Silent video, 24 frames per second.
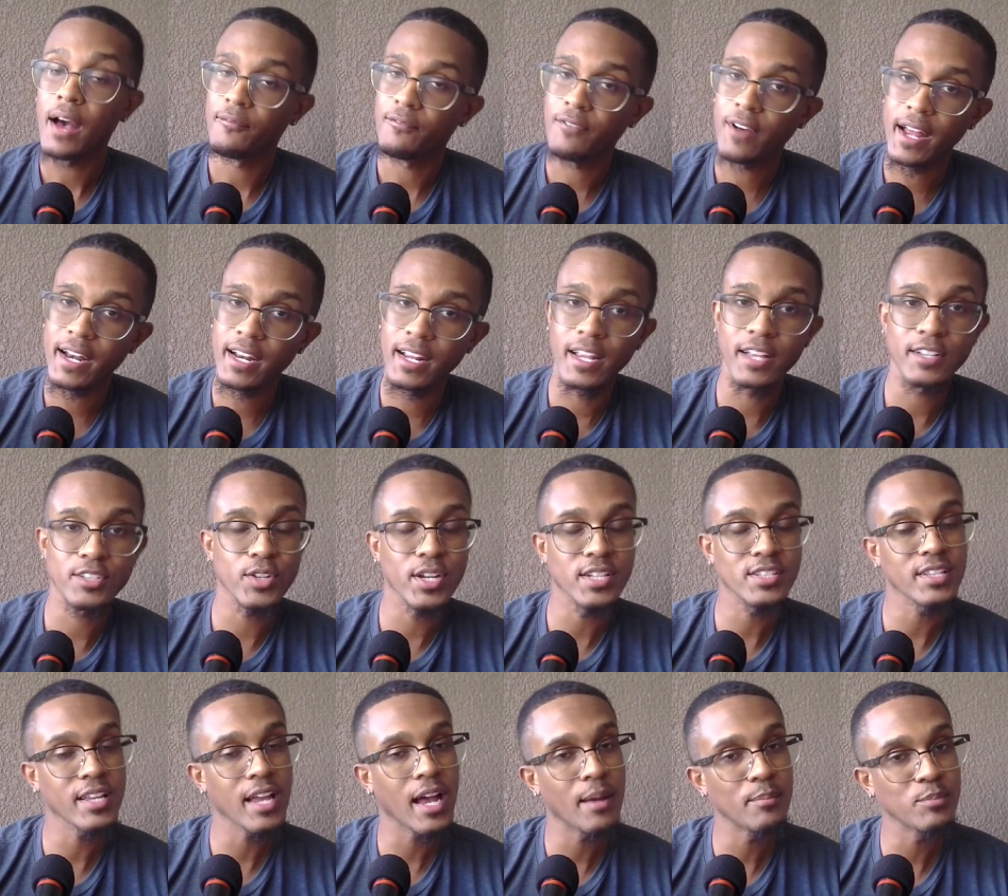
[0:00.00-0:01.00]
Find it
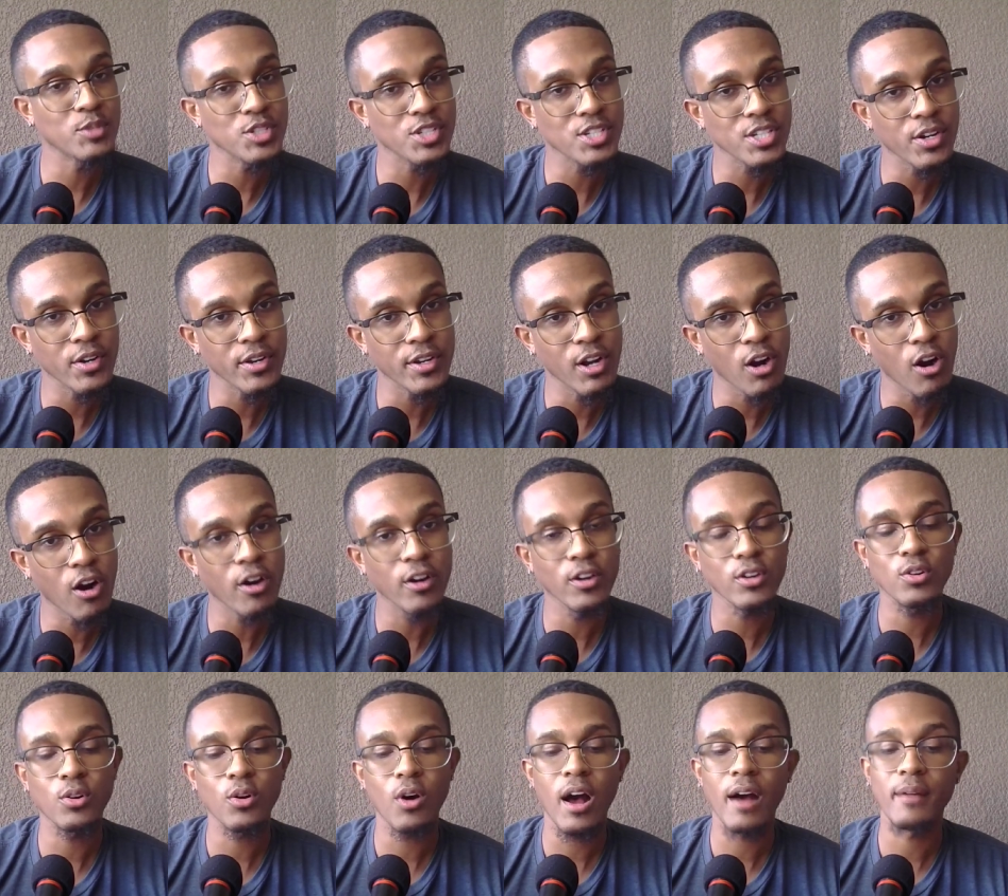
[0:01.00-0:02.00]
interesting? I'm just sharing the
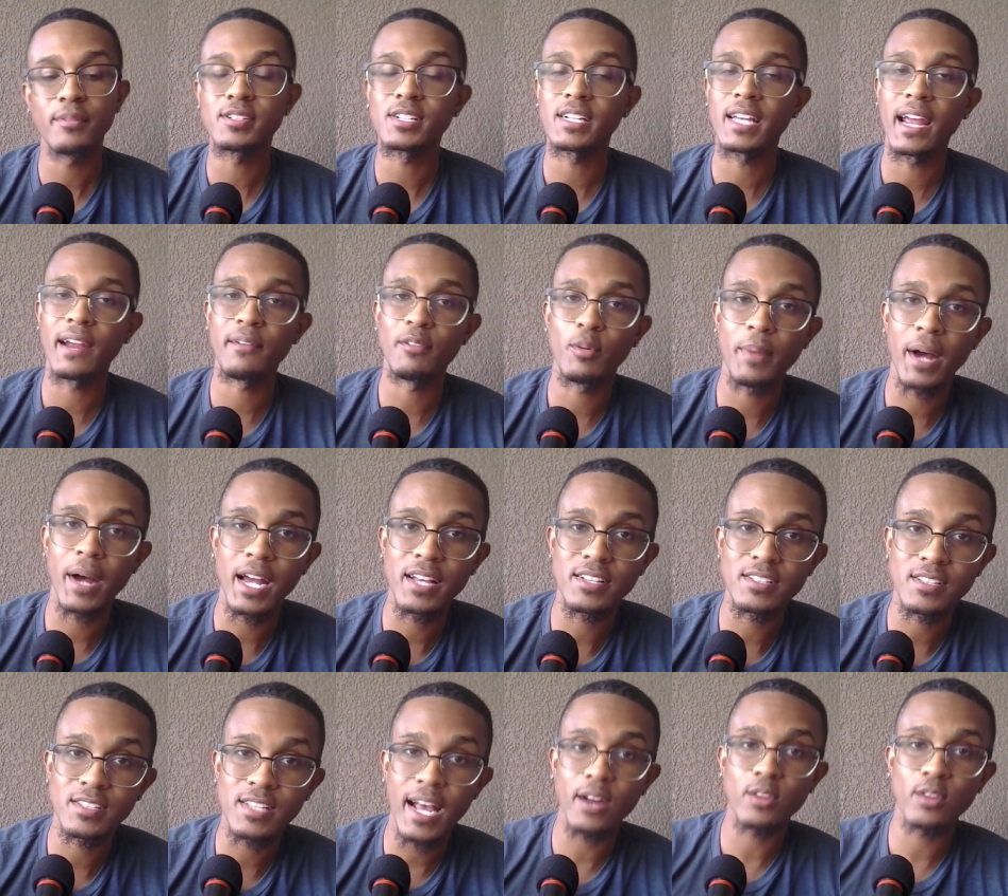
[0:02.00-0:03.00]
article. Obviously, everybody's
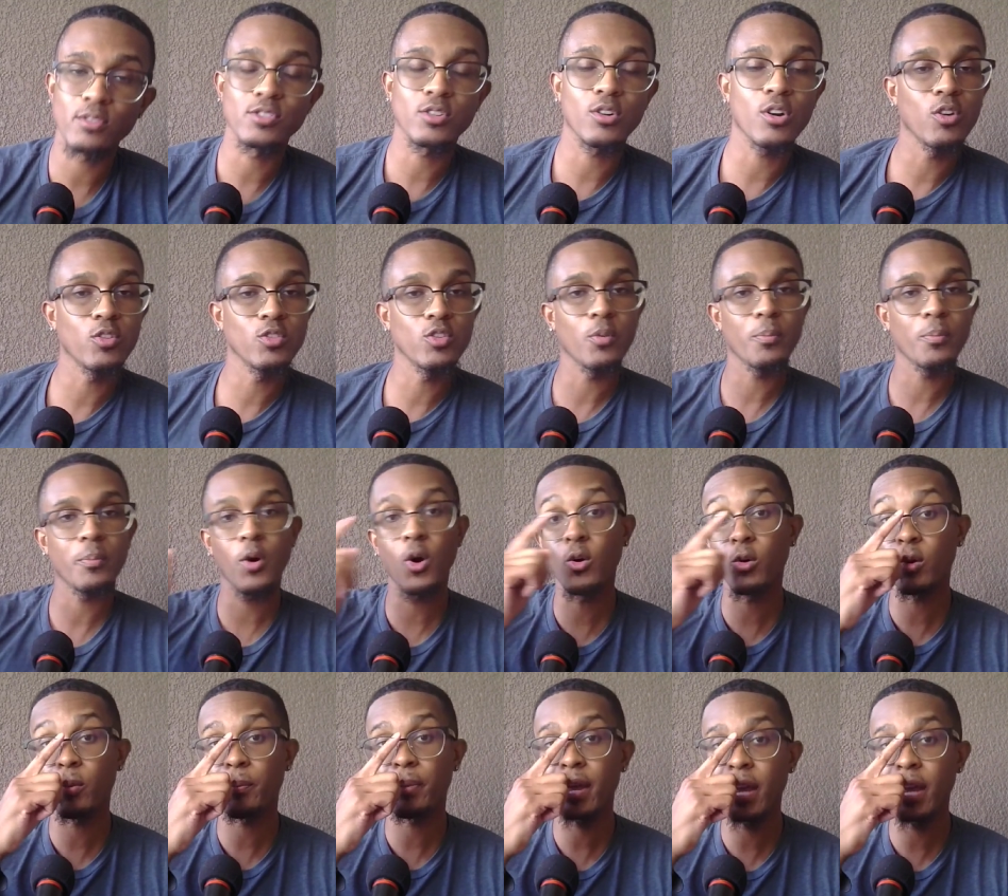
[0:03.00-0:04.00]
entitled to their own,
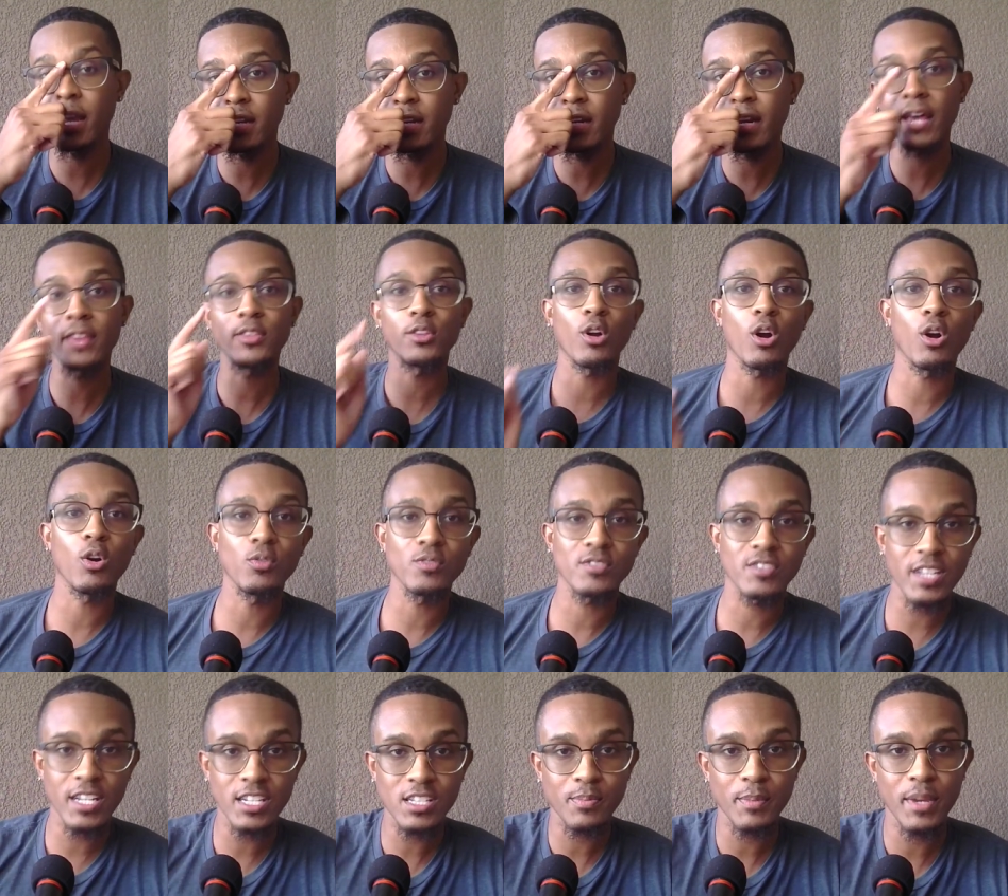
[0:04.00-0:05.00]
own opinion and their own
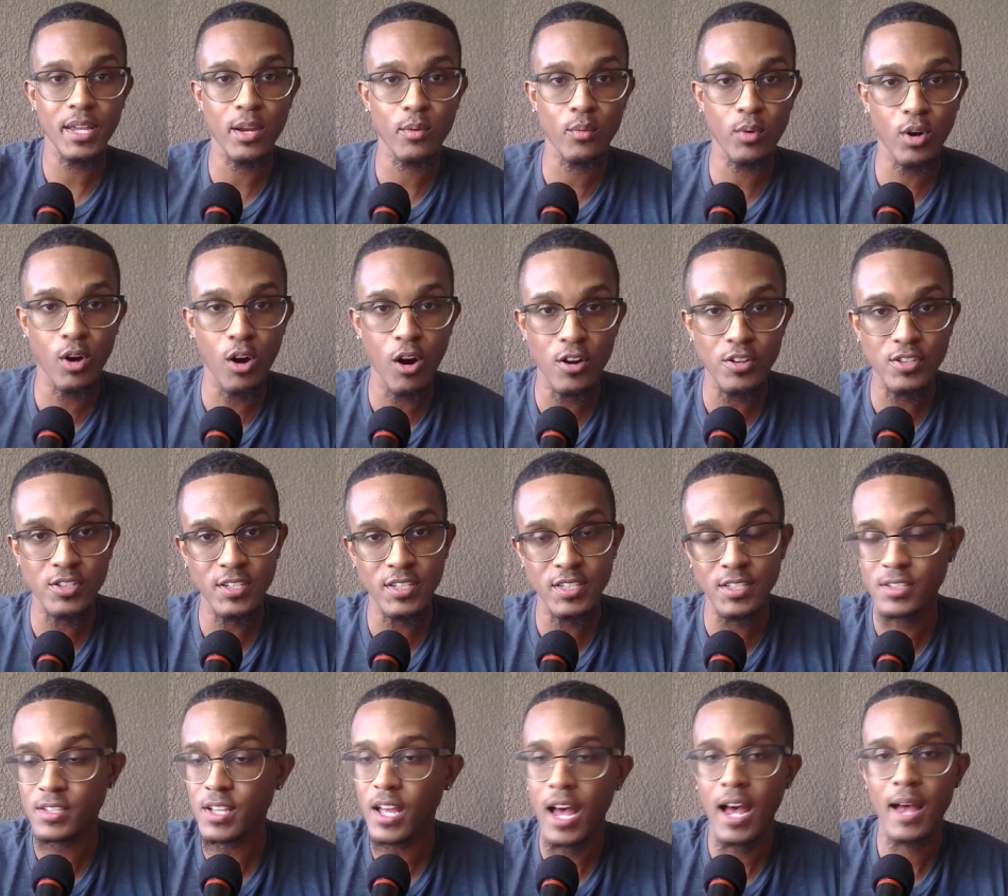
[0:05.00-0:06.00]
sentiment in regards to
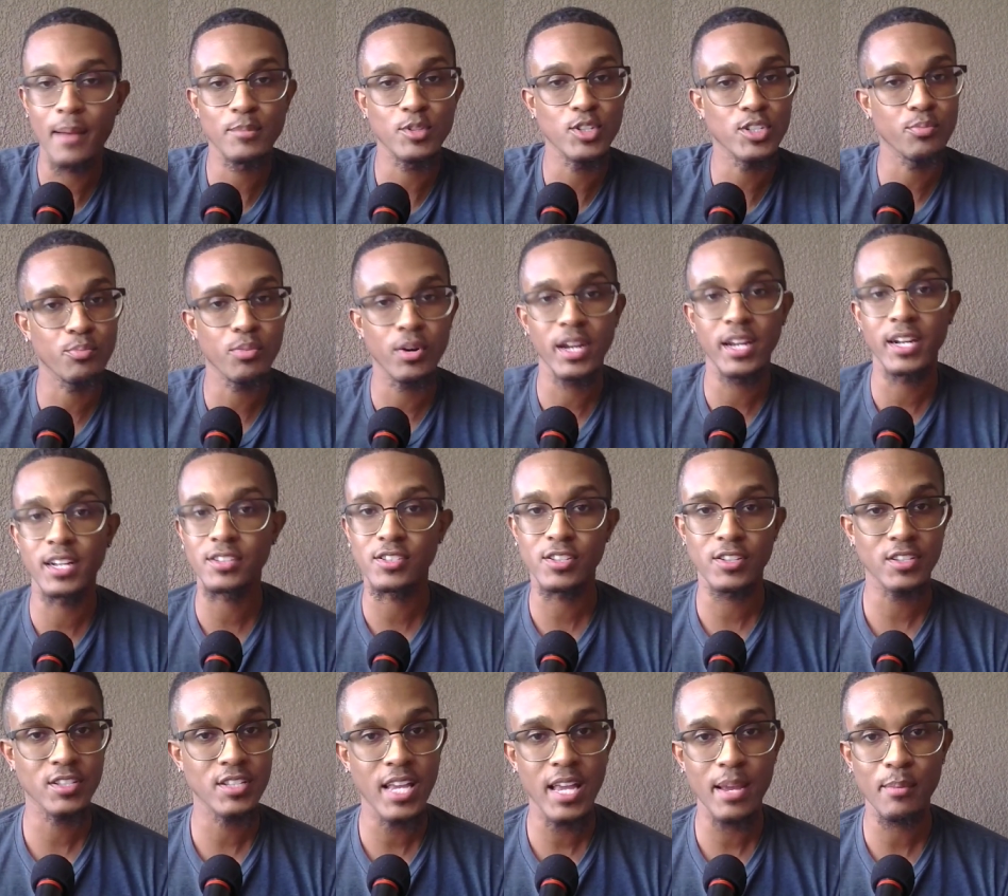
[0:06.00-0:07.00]
this. I'm just bringing it to
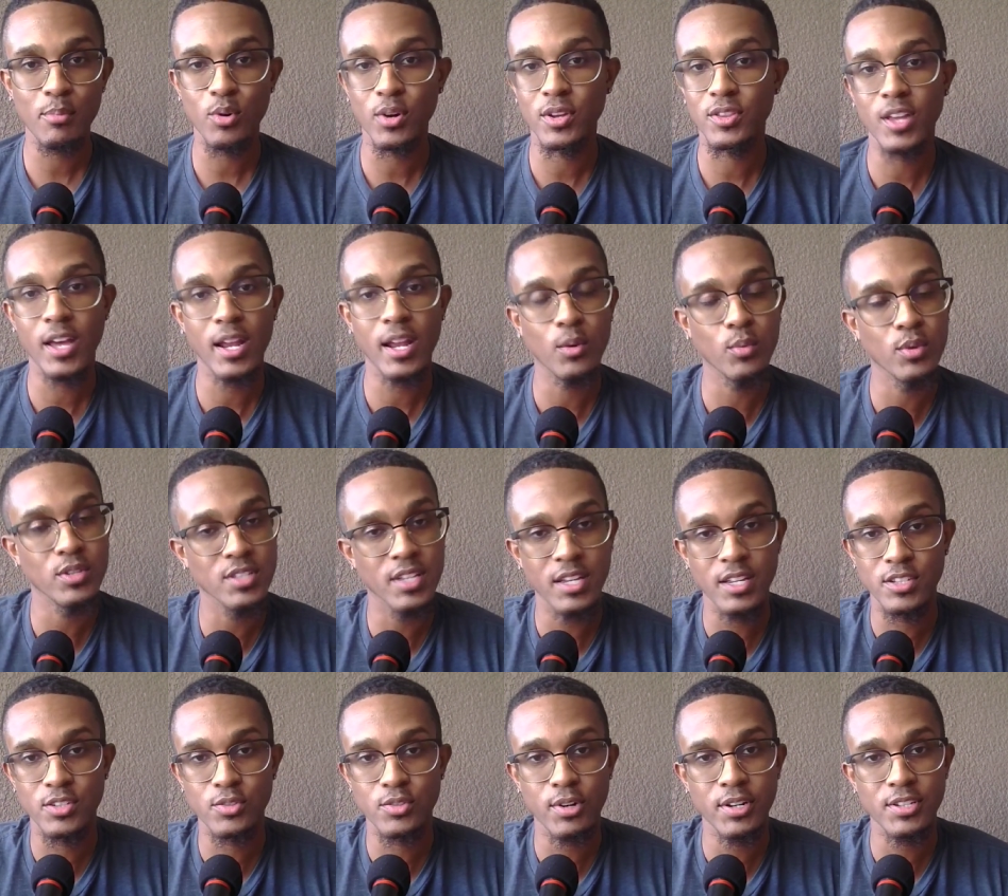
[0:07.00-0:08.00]
the table and thought it was an
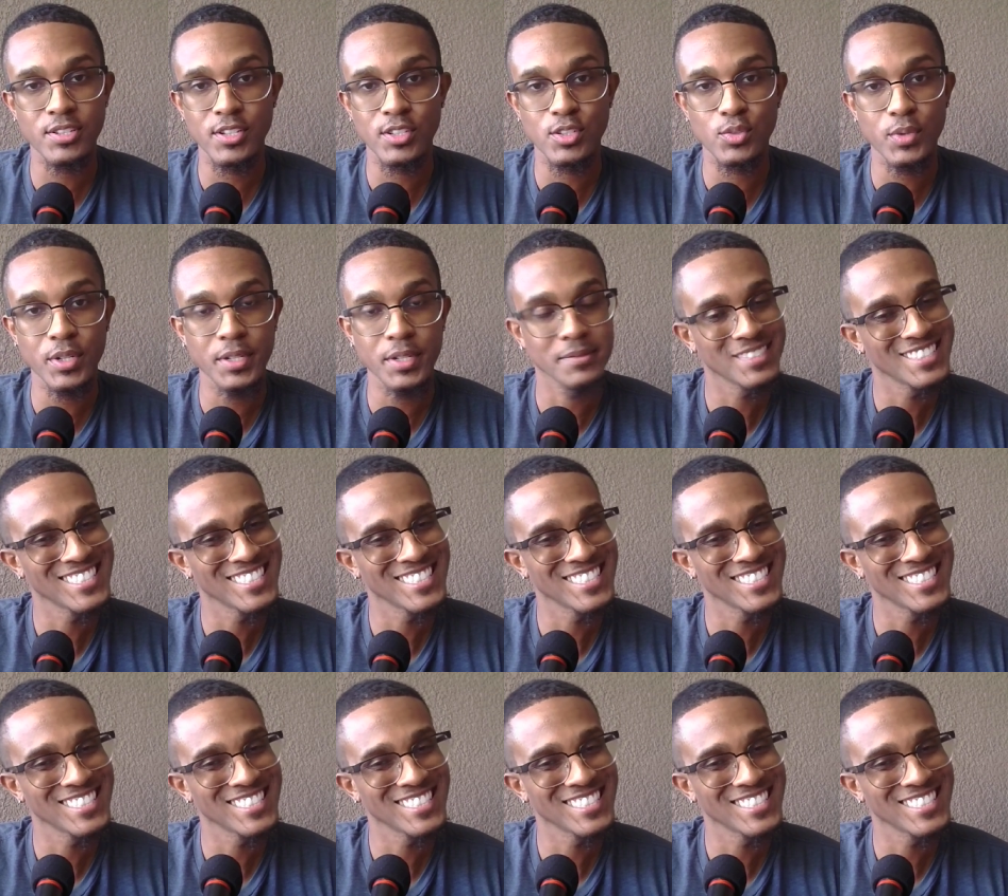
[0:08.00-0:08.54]
interesting tweet.